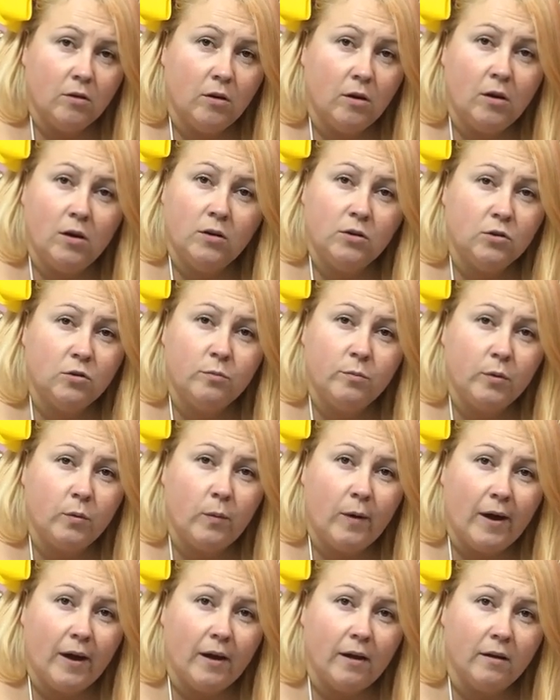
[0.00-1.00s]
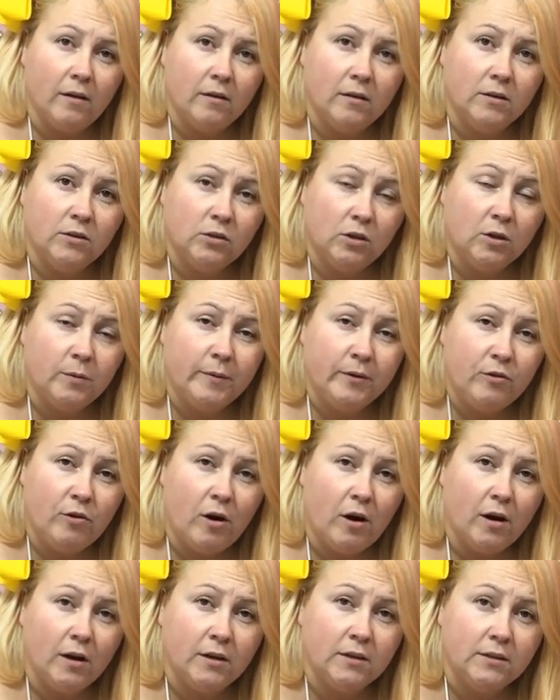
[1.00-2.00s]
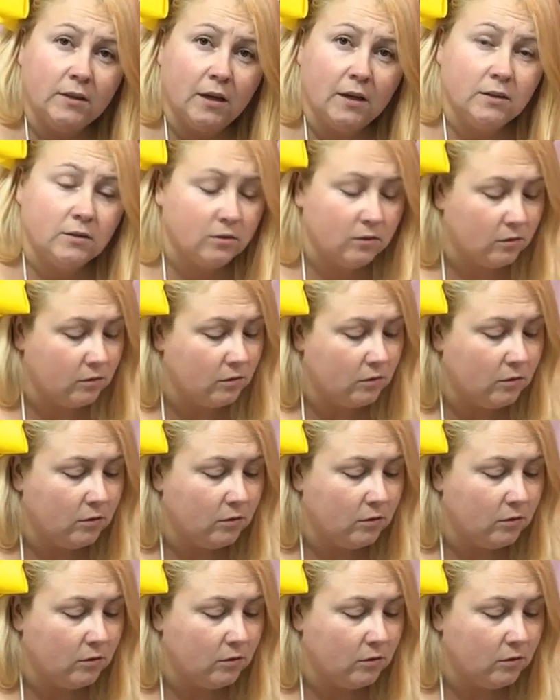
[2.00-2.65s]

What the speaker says: No, it shouldn't be wet. It's got to be dry, it says.